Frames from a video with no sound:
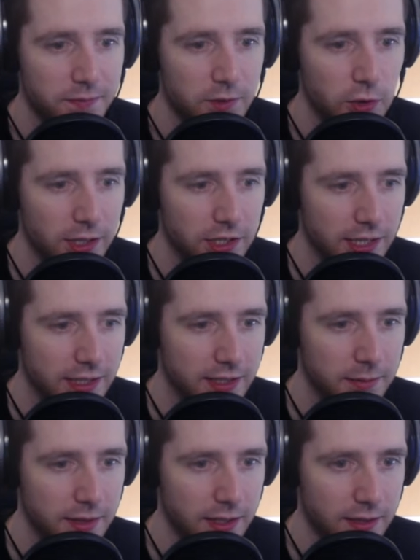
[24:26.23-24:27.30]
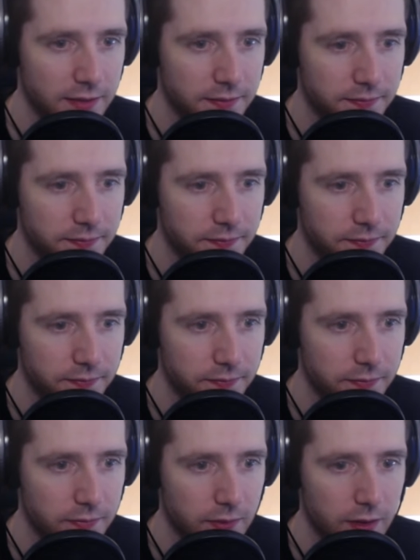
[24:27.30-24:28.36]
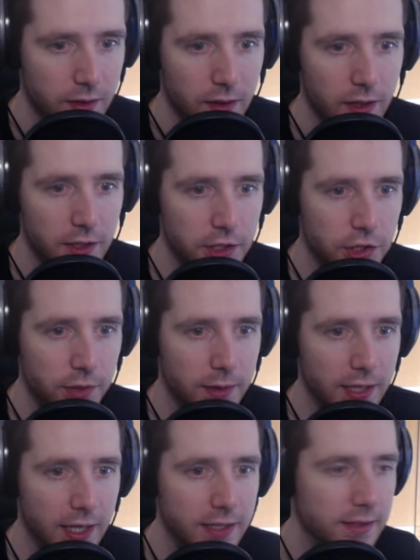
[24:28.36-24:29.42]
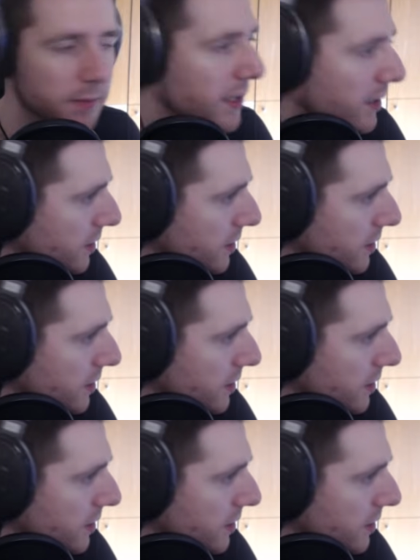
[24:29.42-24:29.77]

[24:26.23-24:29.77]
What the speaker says: Trash can is empty. Alright, there should be an item here